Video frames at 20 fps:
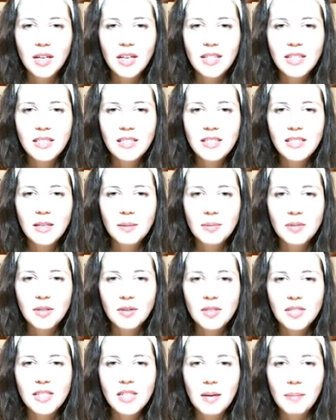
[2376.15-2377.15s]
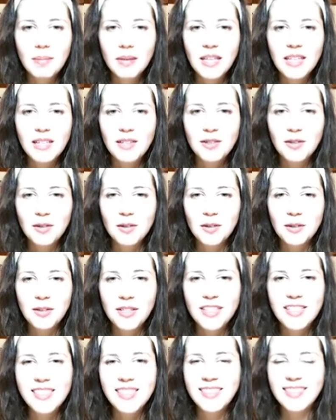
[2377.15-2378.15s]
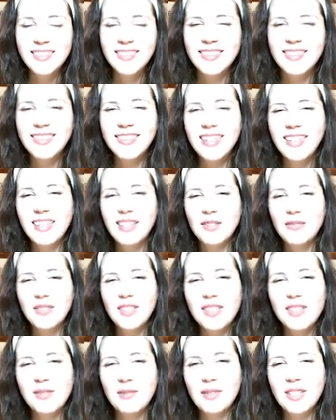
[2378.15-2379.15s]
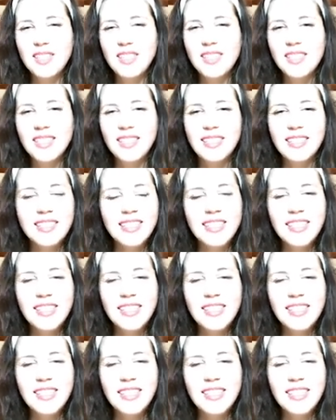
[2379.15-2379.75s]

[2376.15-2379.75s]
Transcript: Any tips on stepping into courage? Oh, I love this question.